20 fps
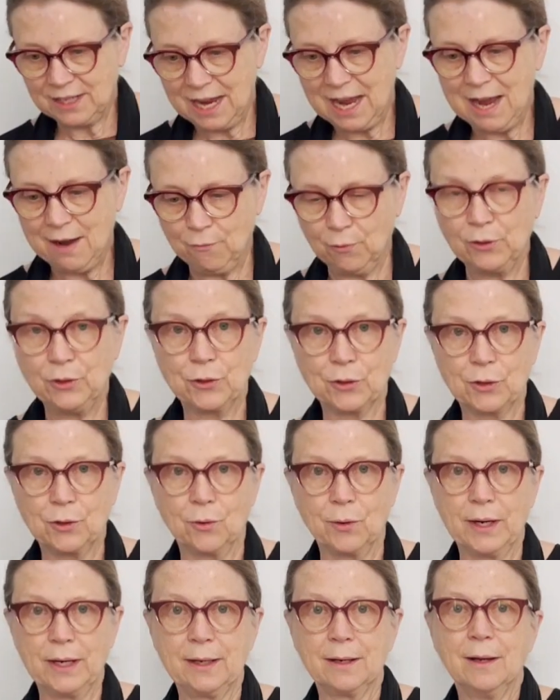to have when you're
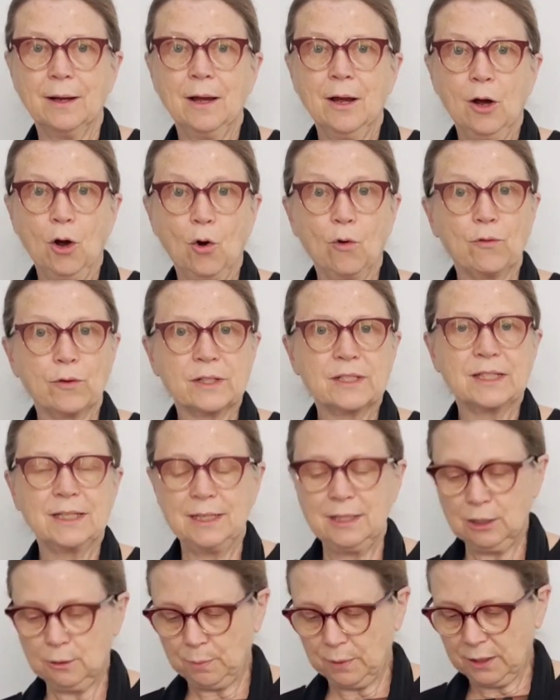going
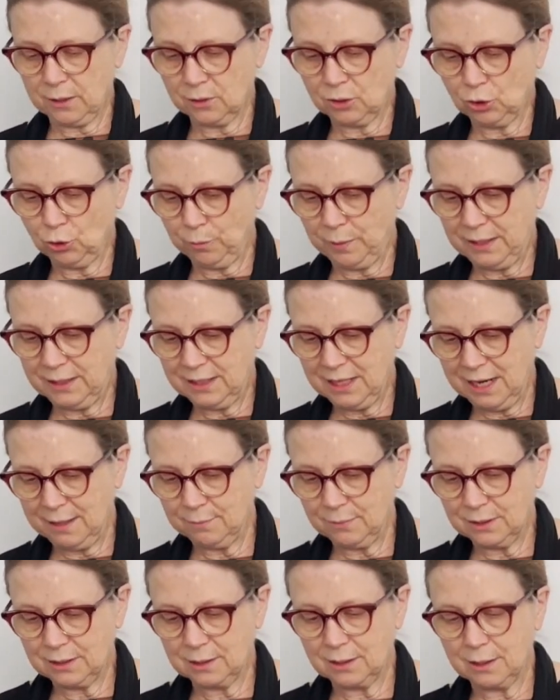overseas because so many
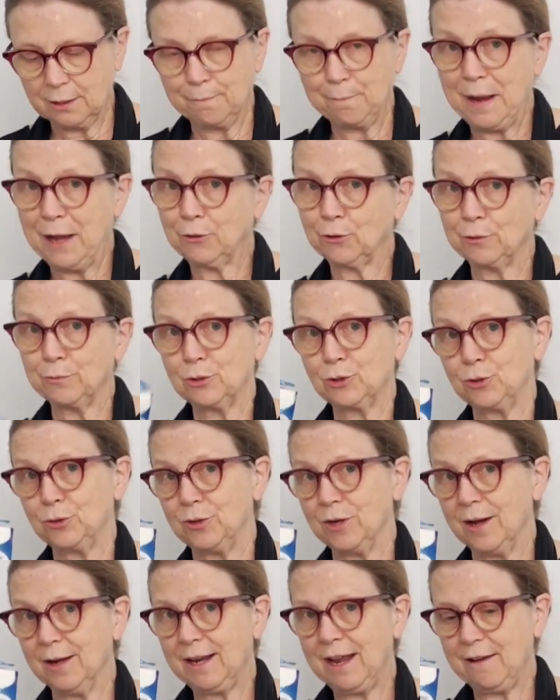times the bathrooms do
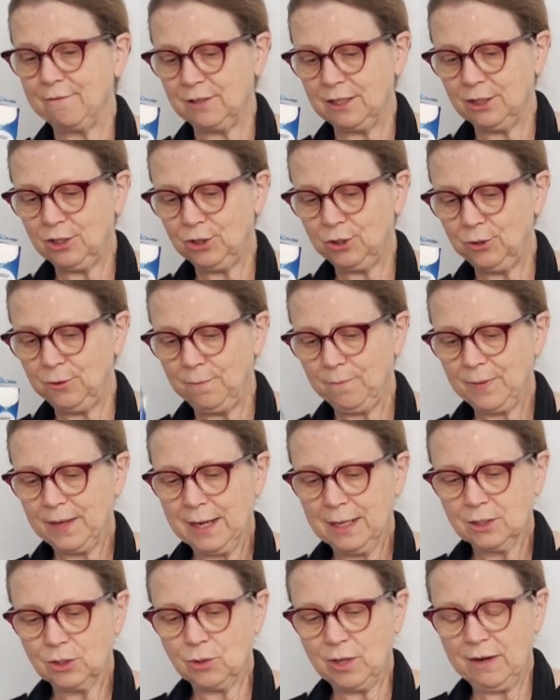not have tissue.
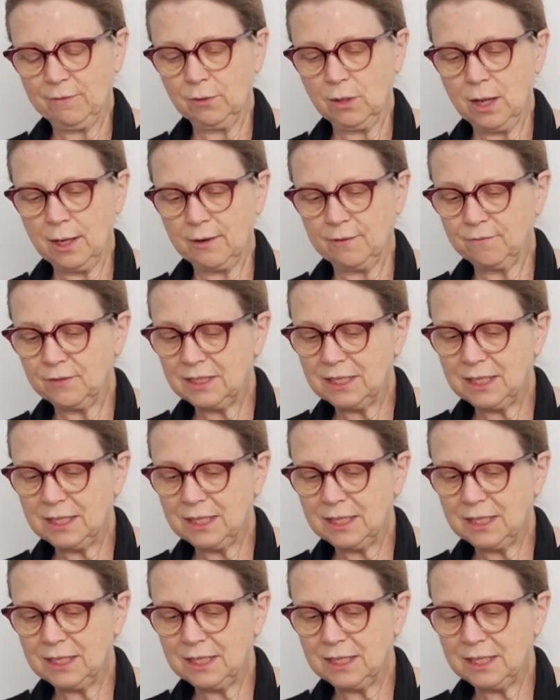So I have a lot of